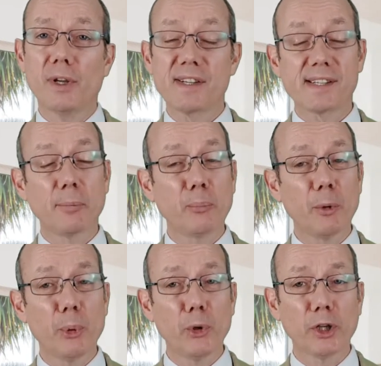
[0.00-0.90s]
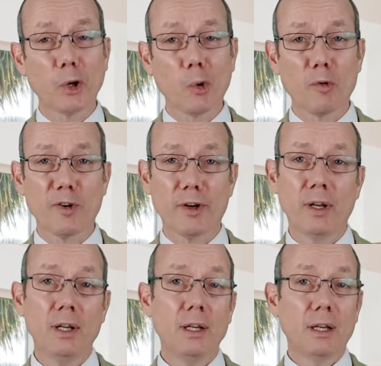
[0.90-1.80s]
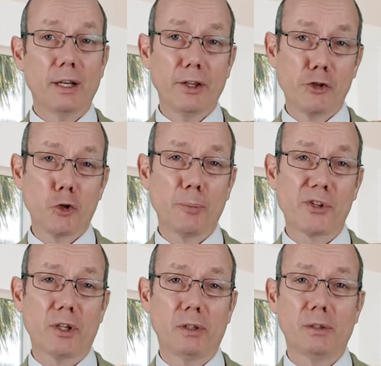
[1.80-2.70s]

it's simply putting in an offer and the job's done.